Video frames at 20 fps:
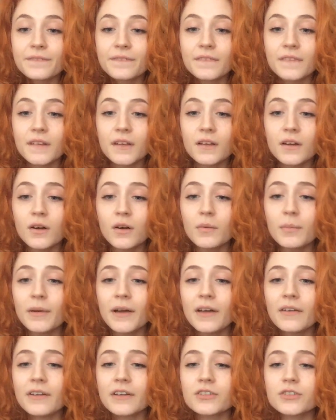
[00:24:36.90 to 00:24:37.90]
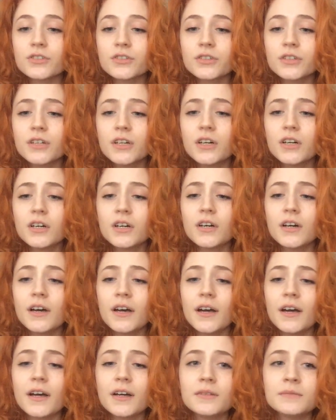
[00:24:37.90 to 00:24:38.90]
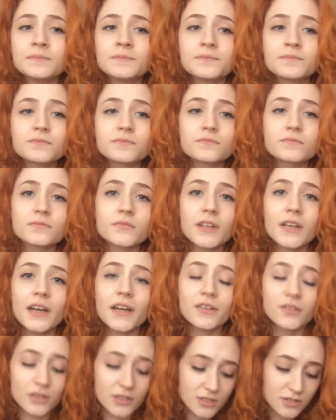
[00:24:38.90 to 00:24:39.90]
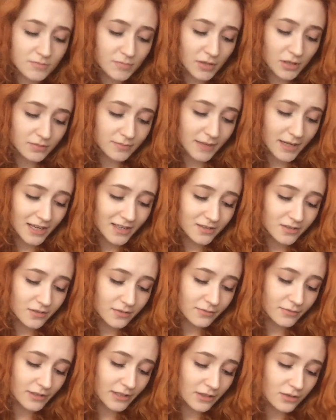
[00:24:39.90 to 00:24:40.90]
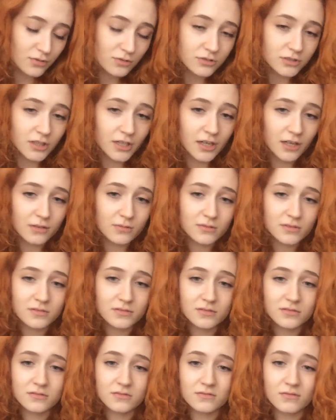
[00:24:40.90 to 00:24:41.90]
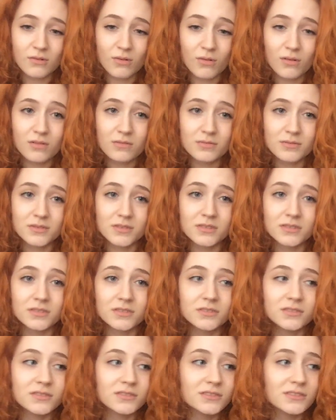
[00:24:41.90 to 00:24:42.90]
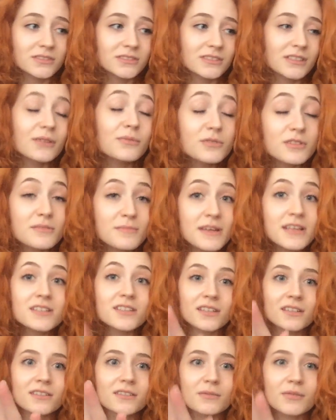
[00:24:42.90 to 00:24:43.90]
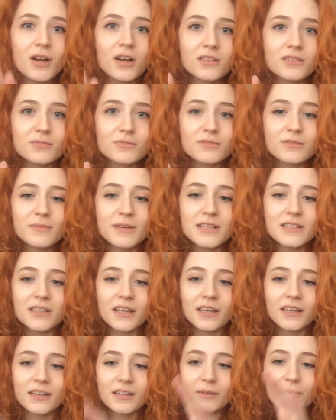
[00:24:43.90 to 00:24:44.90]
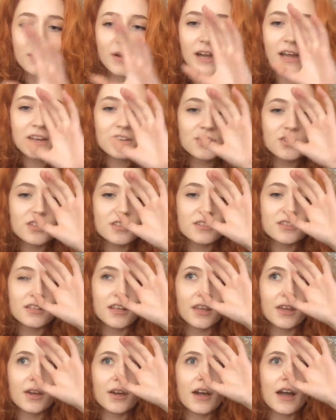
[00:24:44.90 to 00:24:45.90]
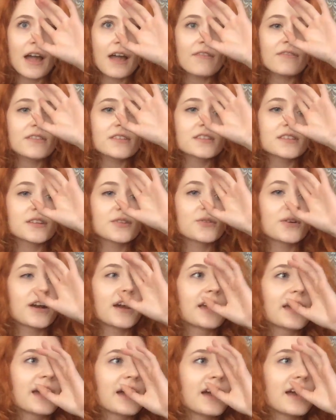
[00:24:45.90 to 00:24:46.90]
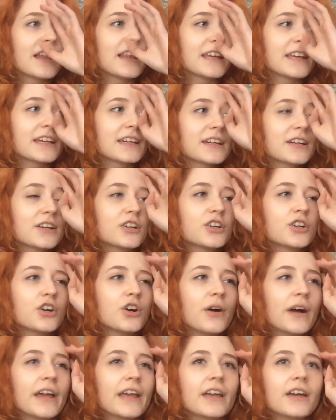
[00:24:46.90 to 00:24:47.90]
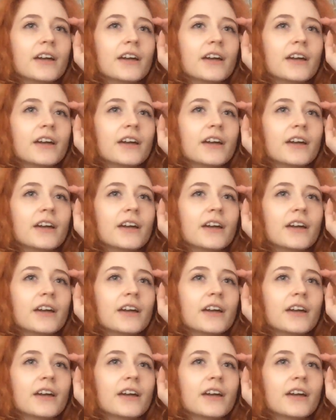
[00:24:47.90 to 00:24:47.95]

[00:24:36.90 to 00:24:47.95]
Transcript: Oh, bye, Rachel. Yeah, no, I just bawled my eyes out for like a whole hour. It was just horrible. It was amazing. The concert was amazing, but I just like I have this thing where I get like quite